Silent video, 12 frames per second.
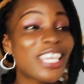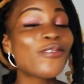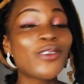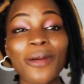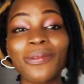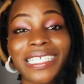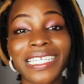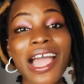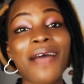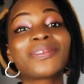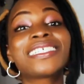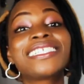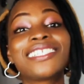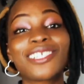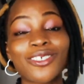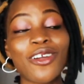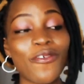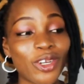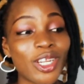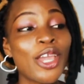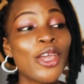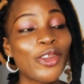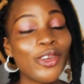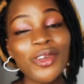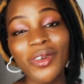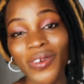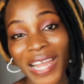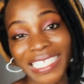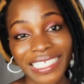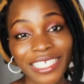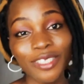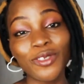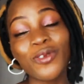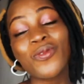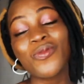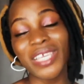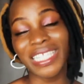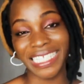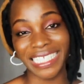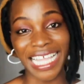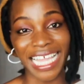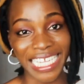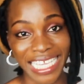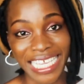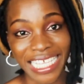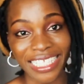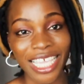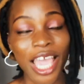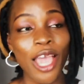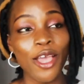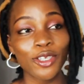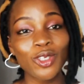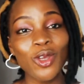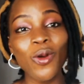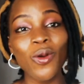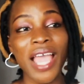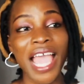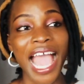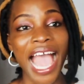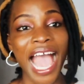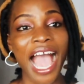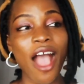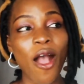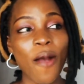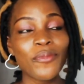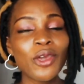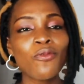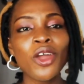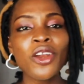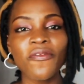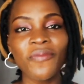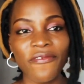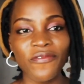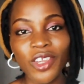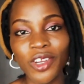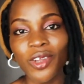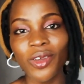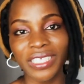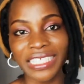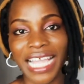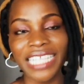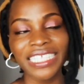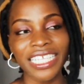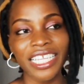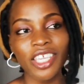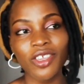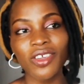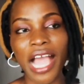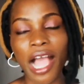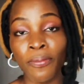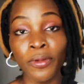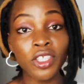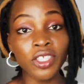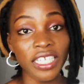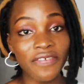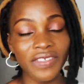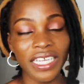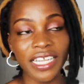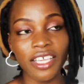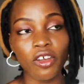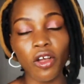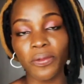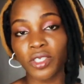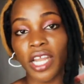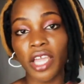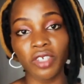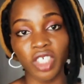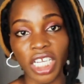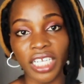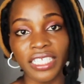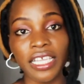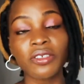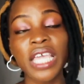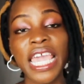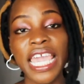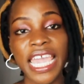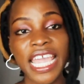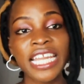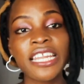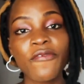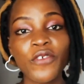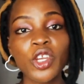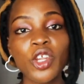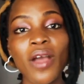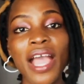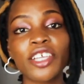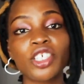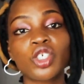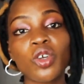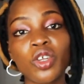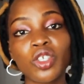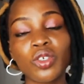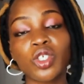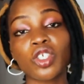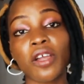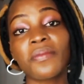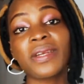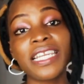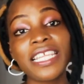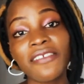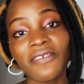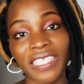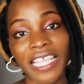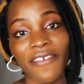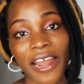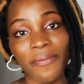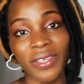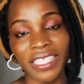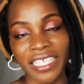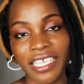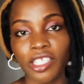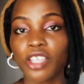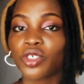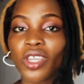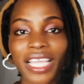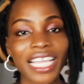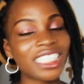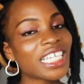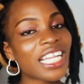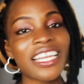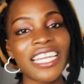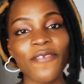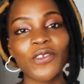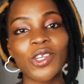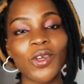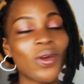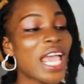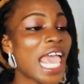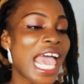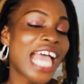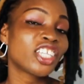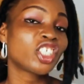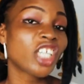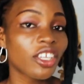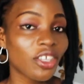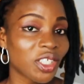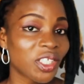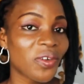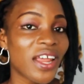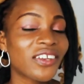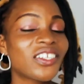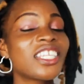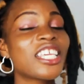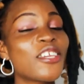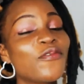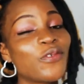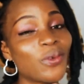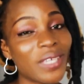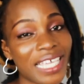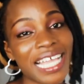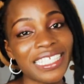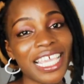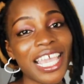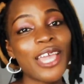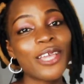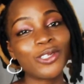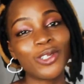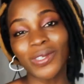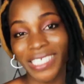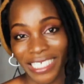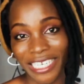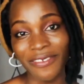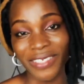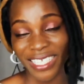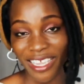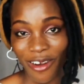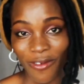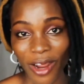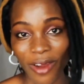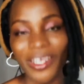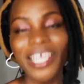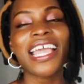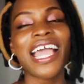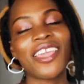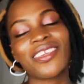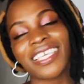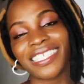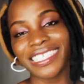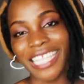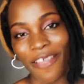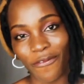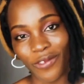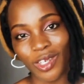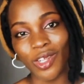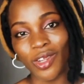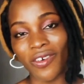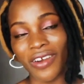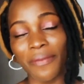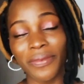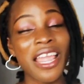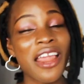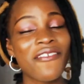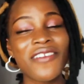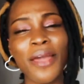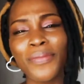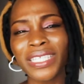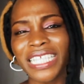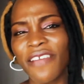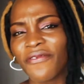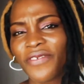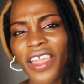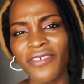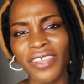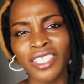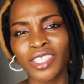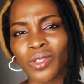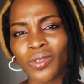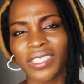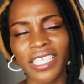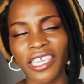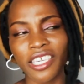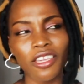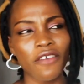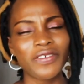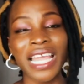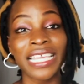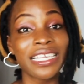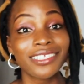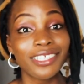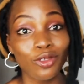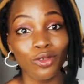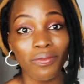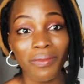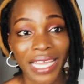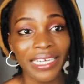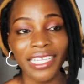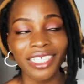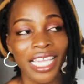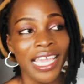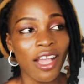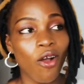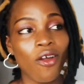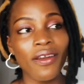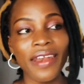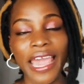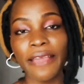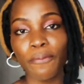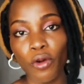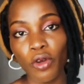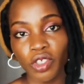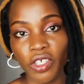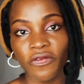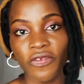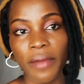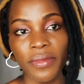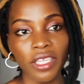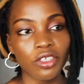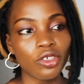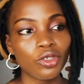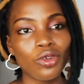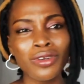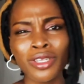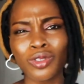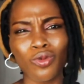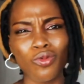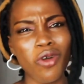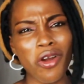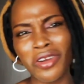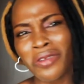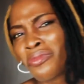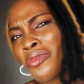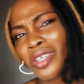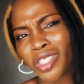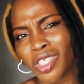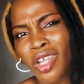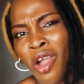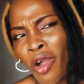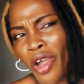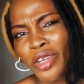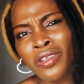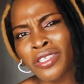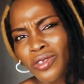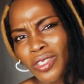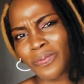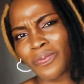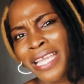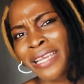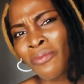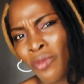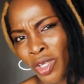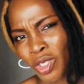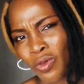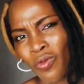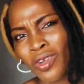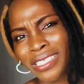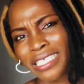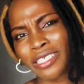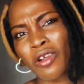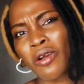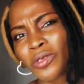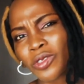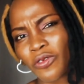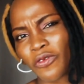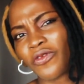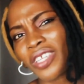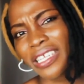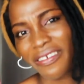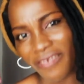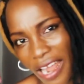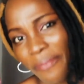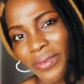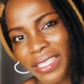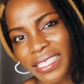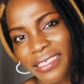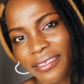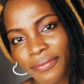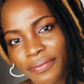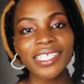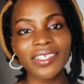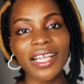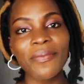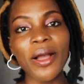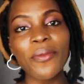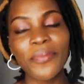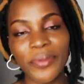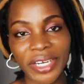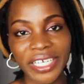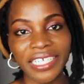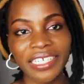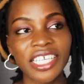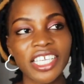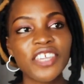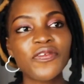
Even up to now, I'm still discovering new grasses, new wheats that they eat. So in one of my videos starting, I'm going to leave the link up so that you check it out. In the video, I showed you some leaves that rabbits eat, so you can check out that video and check your surroundings if you get those leaves around, and you can start feeding your rabbits. Rabbits are very easy to take care of. They're easy to manage. Unlike poultry farming, you don't need to worry much, or you don't need to spend much once it comes to feeding rabbits. Let's talk about breeding.